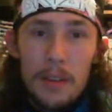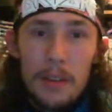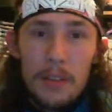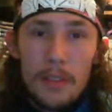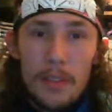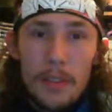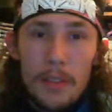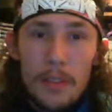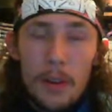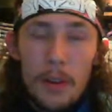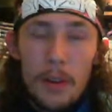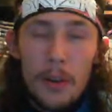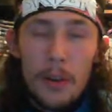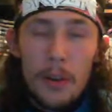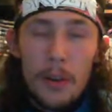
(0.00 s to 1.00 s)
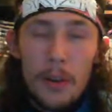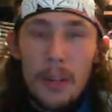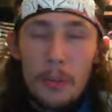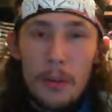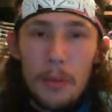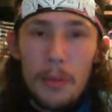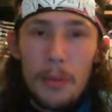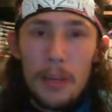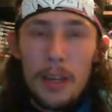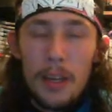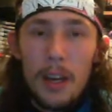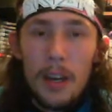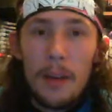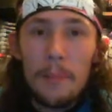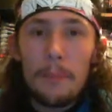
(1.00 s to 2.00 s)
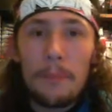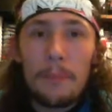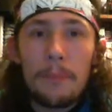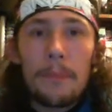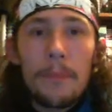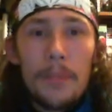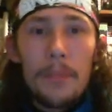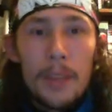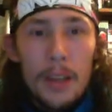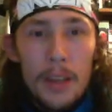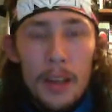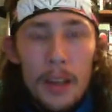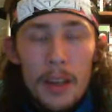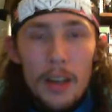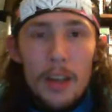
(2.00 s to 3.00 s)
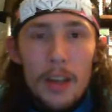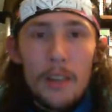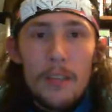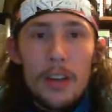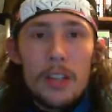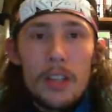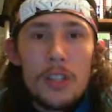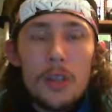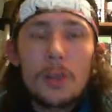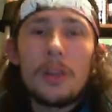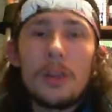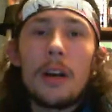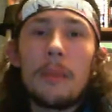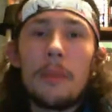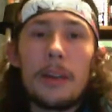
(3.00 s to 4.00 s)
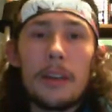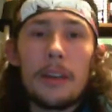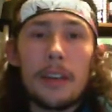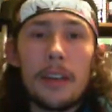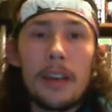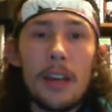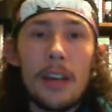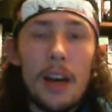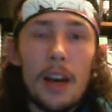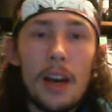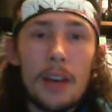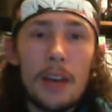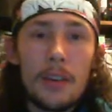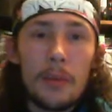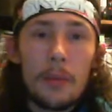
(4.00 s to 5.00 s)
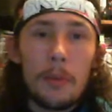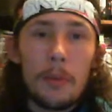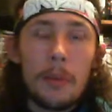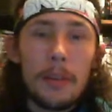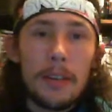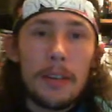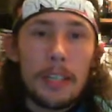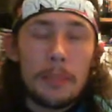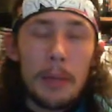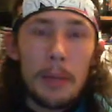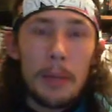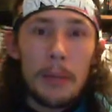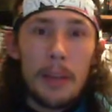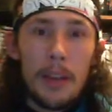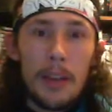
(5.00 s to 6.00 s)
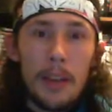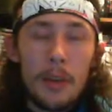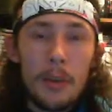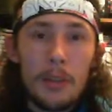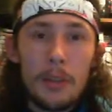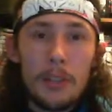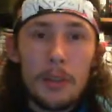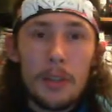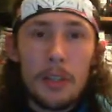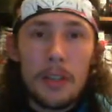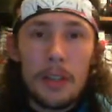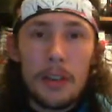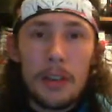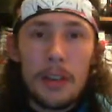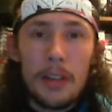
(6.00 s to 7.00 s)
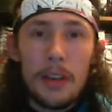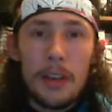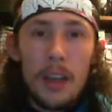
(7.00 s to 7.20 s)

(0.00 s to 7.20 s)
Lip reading: let you know what's up with me. Finished school on Monday with my last paper that I had to go into school to turn in.